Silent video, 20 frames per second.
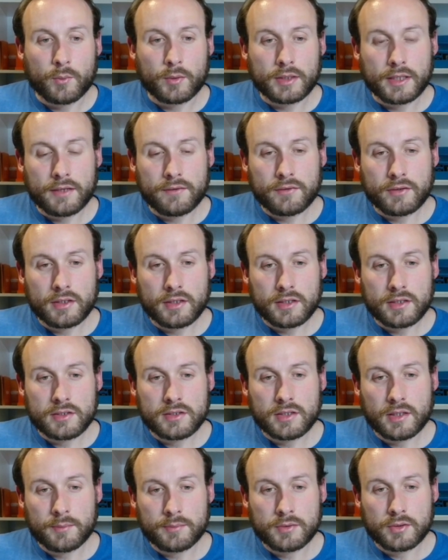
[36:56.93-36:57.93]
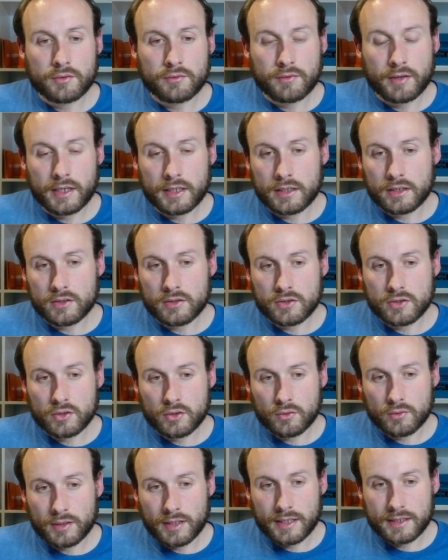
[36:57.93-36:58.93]
Whenever Subterranean
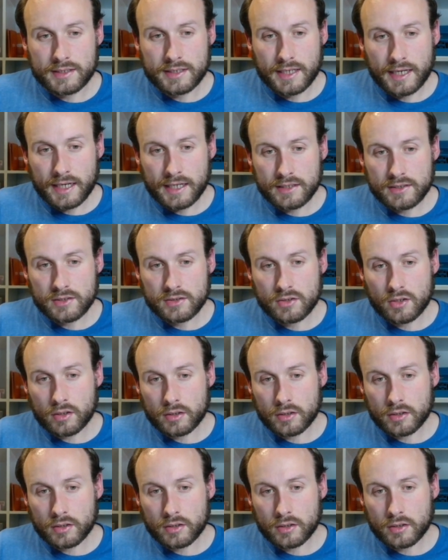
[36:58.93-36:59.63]
Schooner attacks,